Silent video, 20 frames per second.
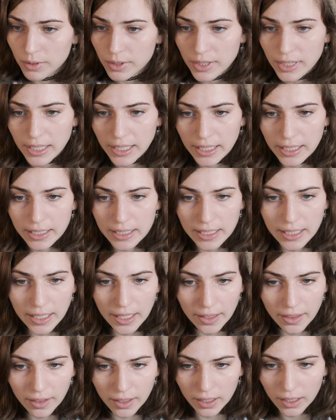was ED,
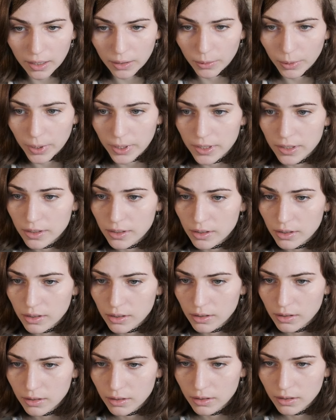I think it was,
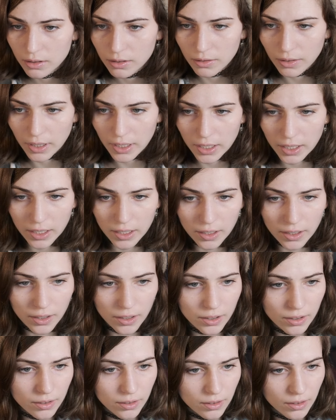right
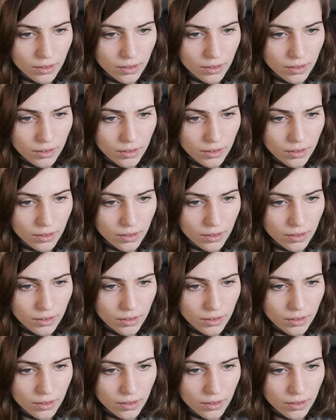here.